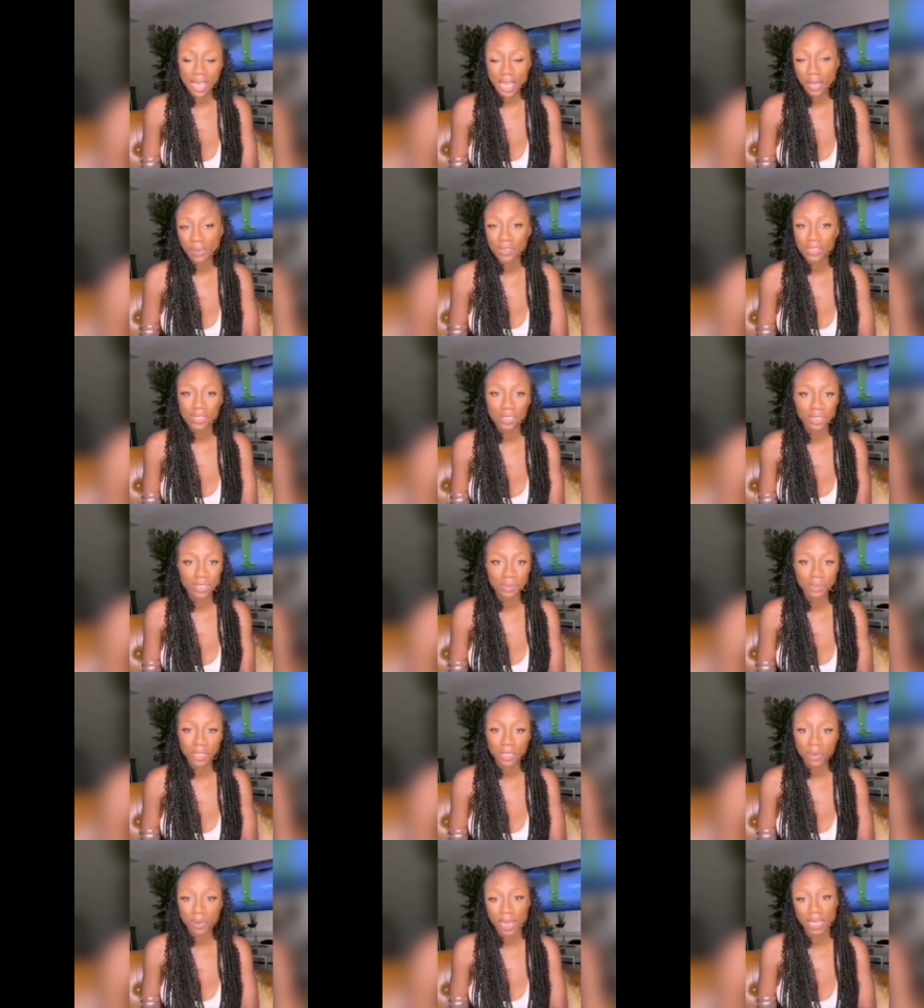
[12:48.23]
I was going
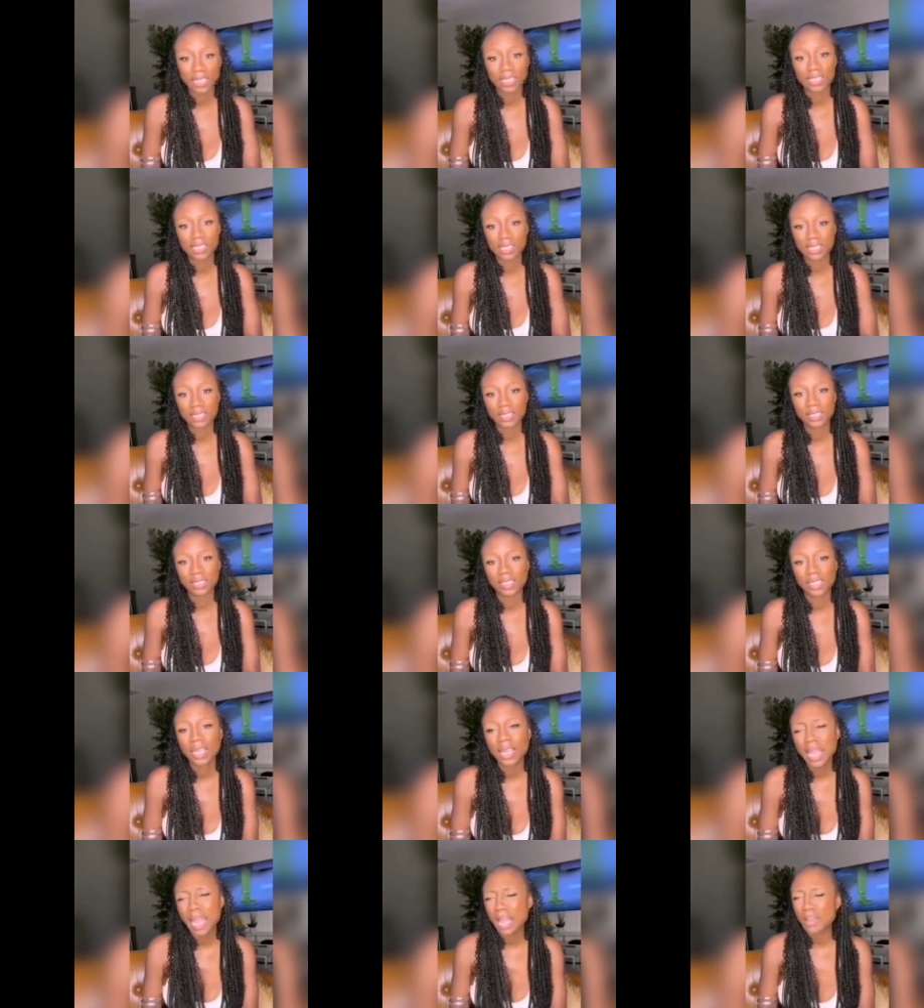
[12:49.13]
to be quiet.
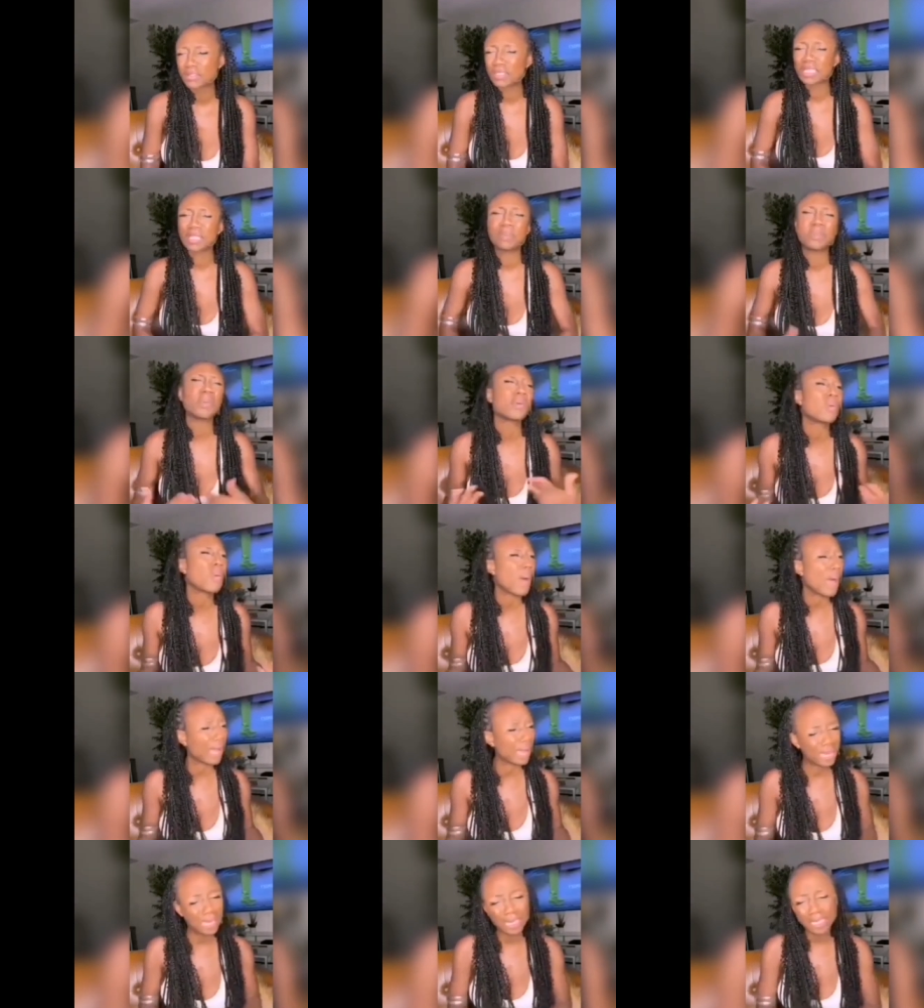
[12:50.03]
I was keeping
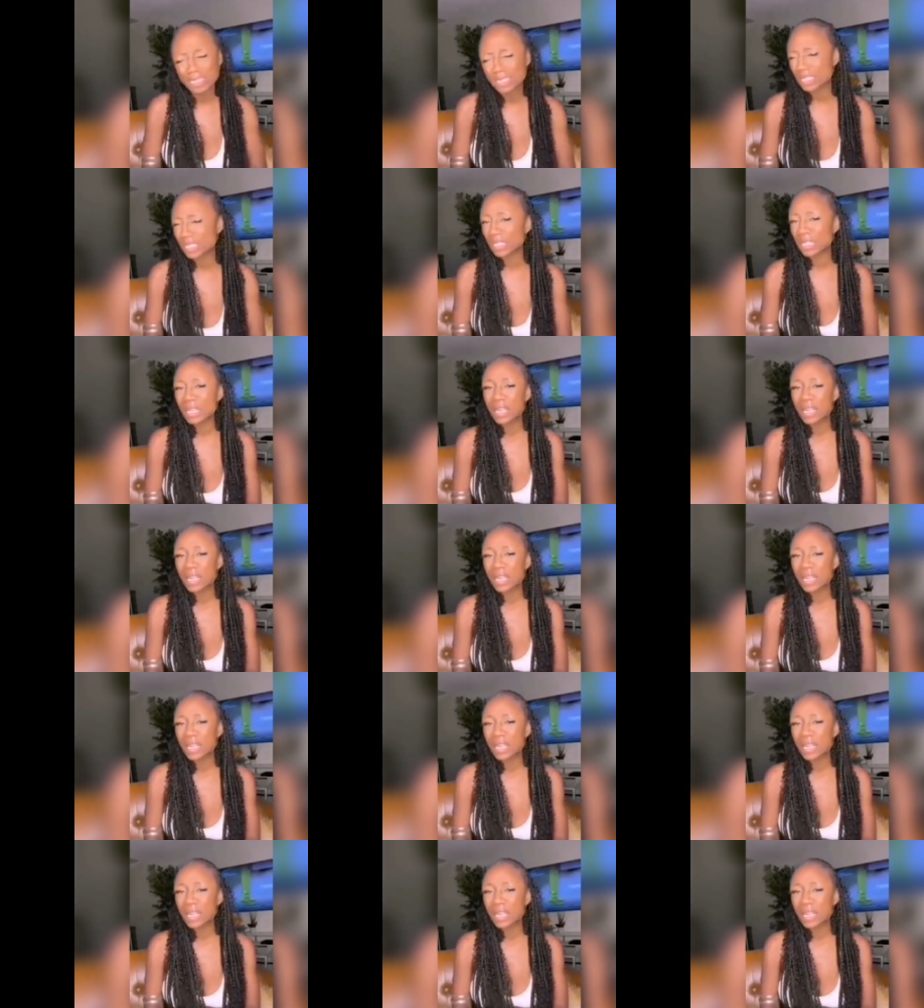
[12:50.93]
quiet.